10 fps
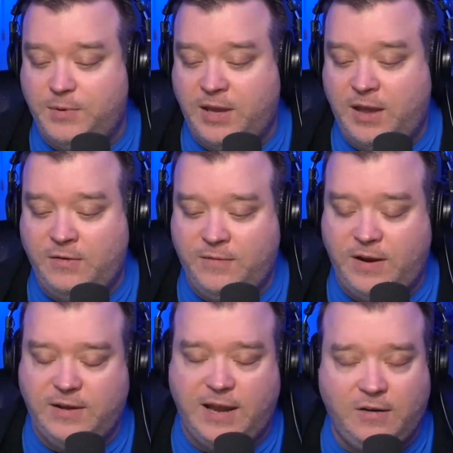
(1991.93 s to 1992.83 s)
You got
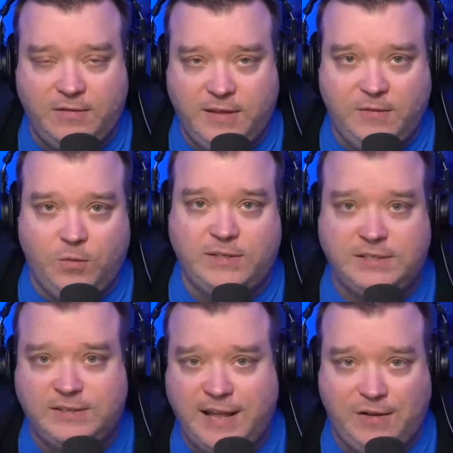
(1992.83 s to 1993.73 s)
Nirvana. You got all the, what's
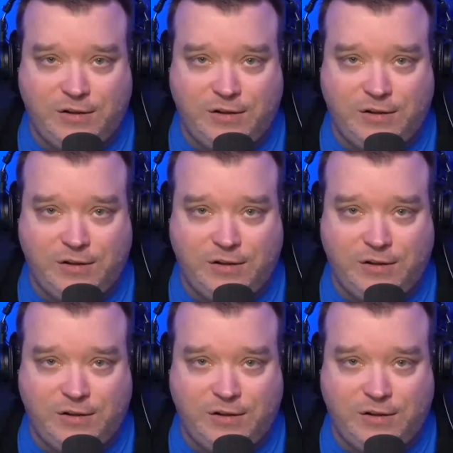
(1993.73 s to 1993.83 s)
is now